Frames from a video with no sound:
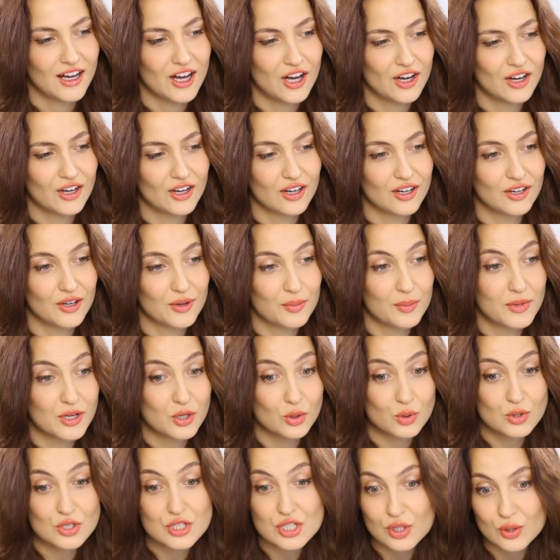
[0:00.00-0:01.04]

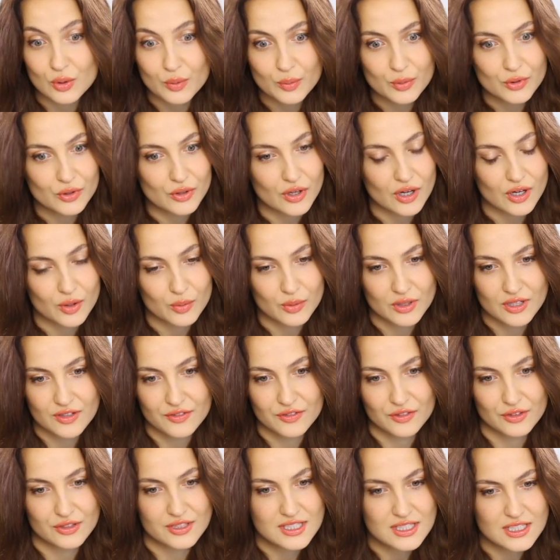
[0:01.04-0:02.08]
Manoj Lobo, our
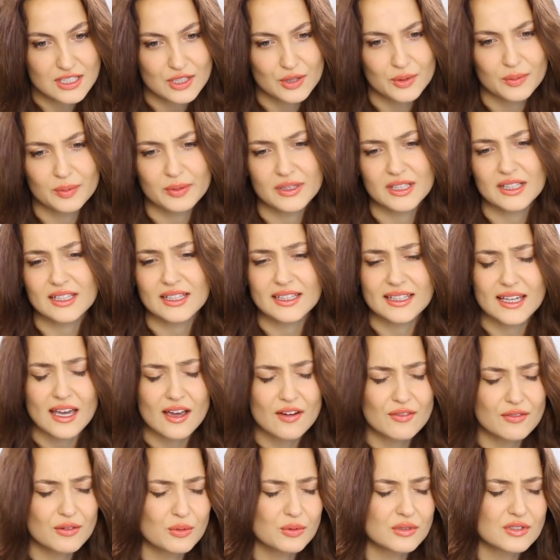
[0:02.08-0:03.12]
wonderful DOP. Like,
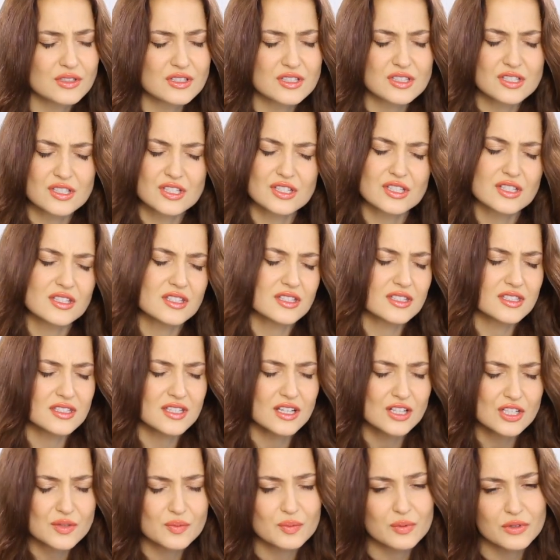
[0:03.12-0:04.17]
everyone's just
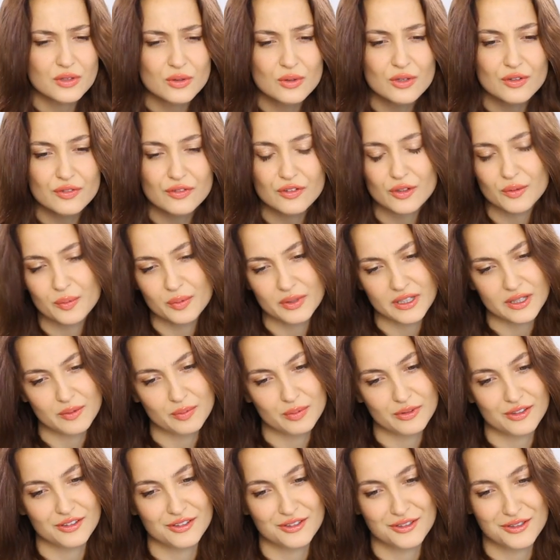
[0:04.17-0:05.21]
such beautiful
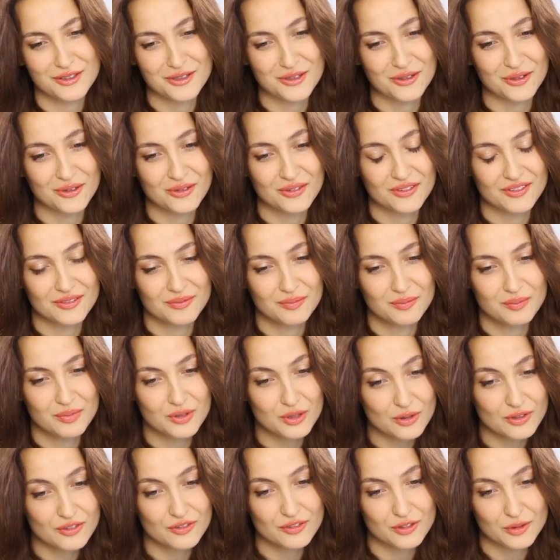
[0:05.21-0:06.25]
people,
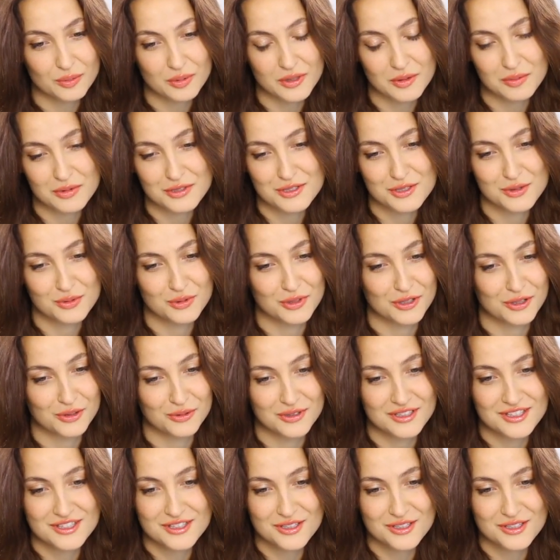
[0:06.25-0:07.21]
beautiful people to work with.